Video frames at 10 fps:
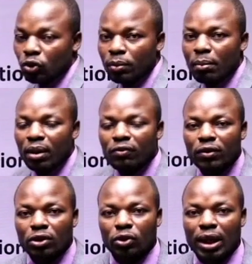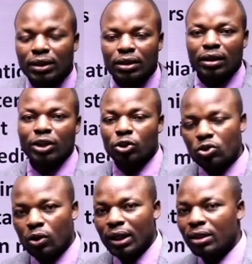You remember even the United
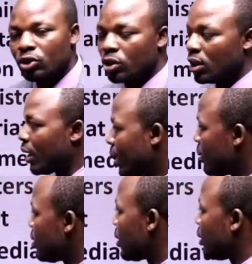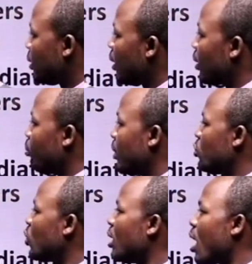Nations Organization had the Secretariat, but
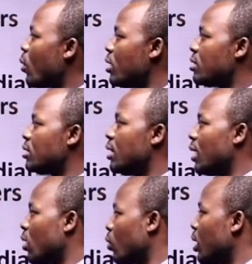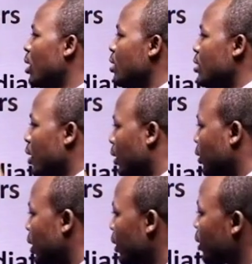this one now is General
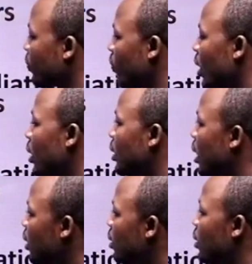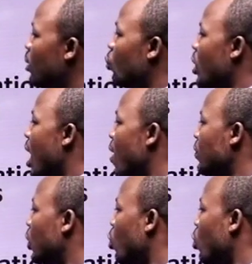Secretariat. Then we have the